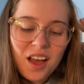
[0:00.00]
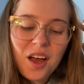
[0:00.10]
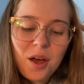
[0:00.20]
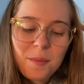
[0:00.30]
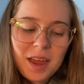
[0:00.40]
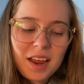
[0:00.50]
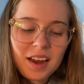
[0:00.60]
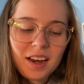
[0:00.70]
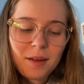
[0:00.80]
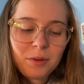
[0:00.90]
Um,
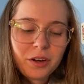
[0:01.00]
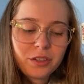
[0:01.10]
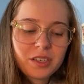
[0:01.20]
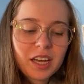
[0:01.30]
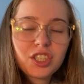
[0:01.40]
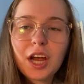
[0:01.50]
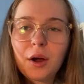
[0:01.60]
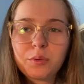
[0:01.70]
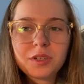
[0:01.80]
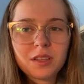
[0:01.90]
and I'm gonna sketch
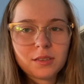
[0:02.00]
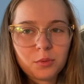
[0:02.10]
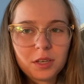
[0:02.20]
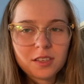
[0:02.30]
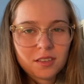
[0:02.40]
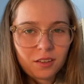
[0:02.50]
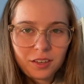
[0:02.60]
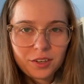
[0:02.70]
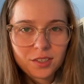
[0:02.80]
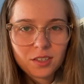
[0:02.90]
out this week's Still
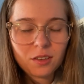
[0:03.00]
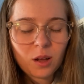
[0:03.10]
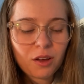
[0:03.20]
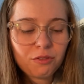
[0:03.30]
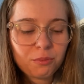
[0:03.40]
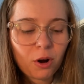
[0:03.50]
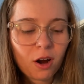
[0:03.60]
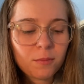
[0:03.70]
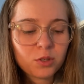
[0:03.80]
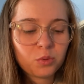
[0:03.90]
Here Still Life prompt,